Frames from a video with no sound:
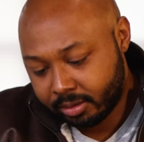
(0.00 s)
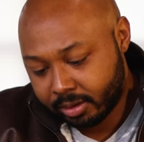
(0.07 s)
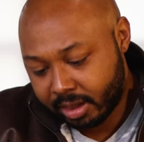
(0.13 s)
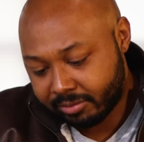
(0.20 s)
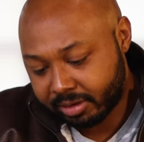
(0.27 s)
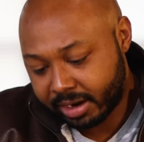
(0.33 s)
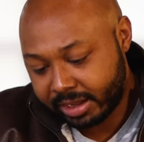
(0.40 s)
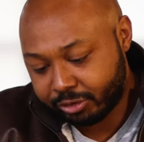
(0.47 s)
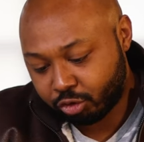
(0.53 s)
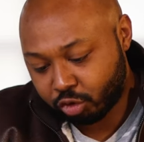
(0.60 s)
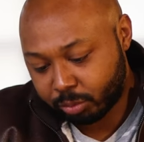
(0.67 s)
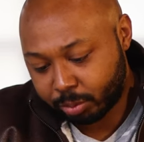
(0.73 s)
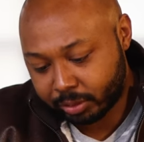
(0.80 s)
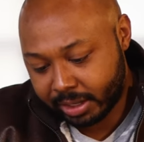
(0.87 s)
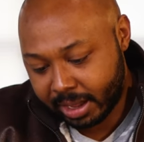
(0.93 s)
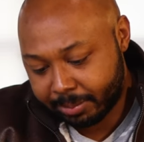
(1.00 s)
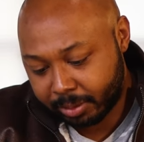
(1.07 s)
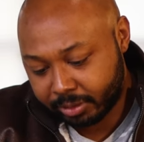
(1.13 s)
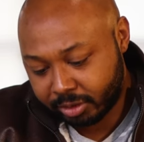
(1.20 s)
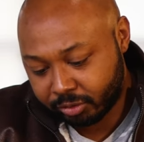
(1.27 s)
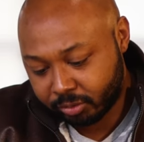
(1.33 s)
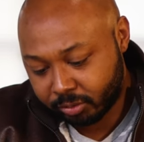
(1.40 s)
Have a nice triple cap
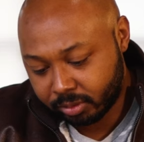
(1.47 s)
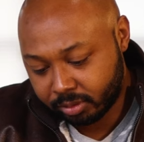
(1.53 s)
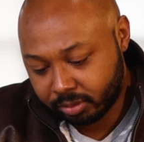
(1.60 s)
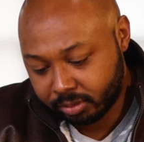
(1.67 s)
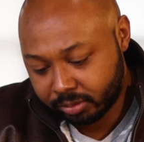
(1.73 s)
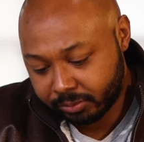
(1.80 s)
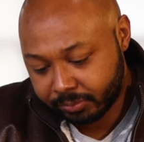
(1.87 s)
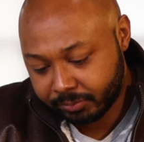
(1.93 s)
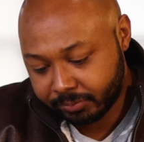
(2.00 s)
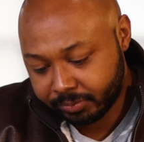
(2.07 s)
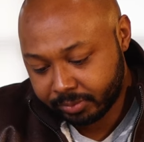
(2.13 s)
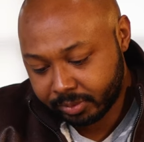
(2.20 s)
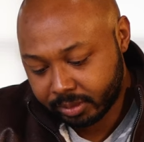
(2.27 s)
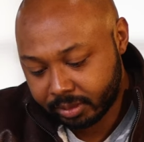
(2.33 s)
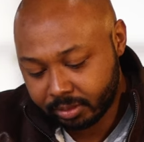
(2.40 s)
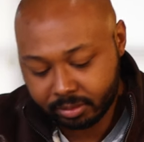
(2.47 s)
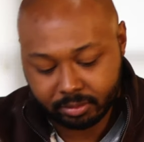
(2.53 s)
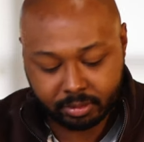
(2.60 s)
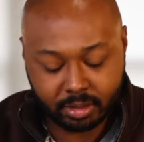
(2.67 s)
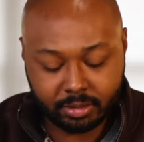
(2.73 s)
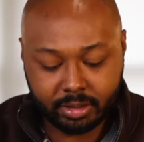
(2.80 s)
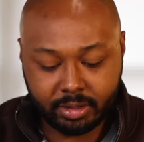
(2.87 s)
on this one.
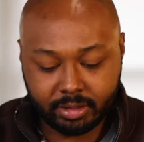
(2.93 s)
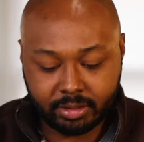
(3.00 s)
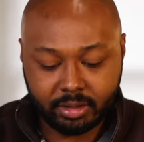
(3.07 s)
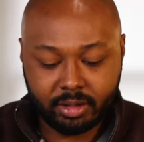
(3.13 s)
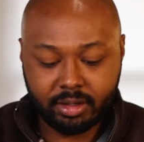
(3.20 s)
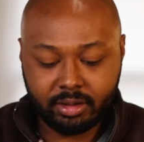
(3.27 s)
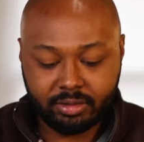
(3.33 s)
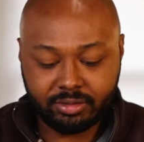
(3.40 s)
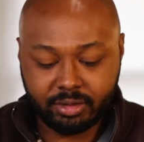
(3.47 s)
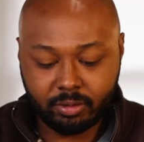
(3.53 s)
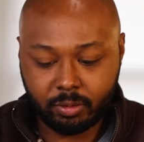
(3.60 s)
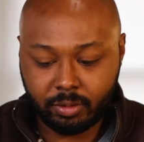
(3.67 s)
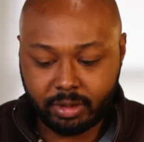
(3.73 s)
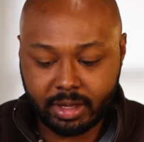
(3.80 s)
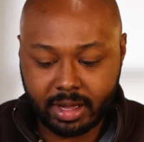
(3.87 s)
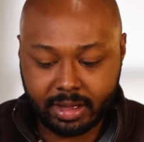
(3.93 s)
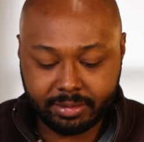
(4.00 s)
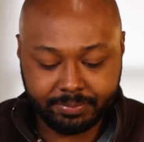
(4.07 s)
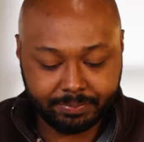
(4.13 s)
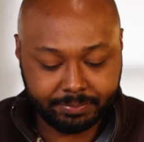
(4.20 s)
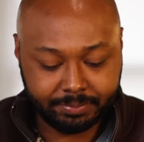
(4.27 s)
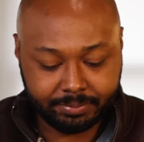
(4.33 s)
Go ahead and cut it and see what we
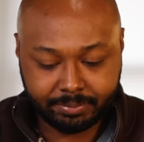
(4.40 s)
got.